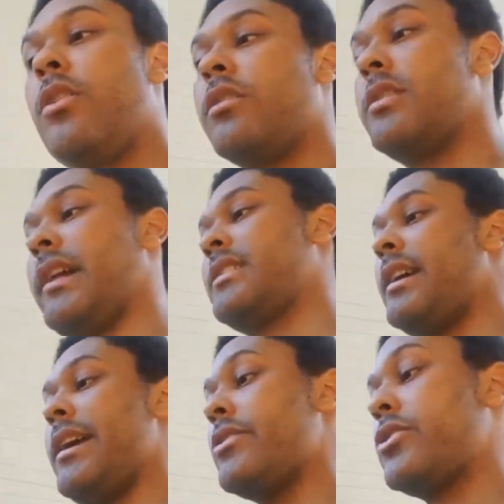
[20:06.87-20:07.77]
got to that
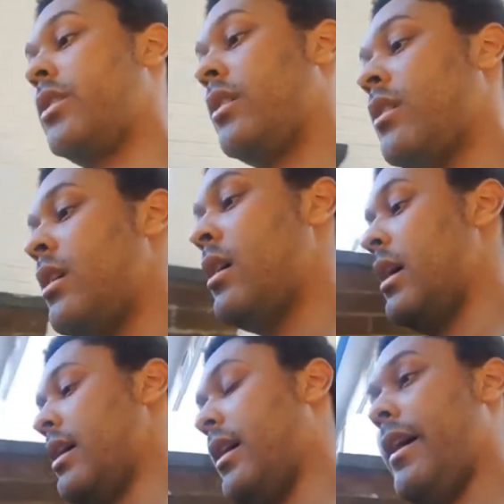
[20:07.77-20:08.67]
stage.
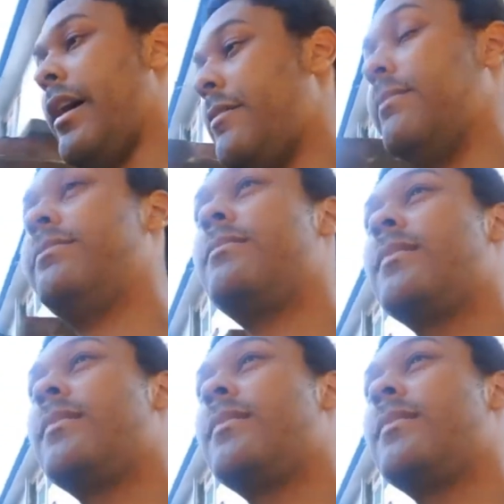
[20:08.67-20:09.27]
But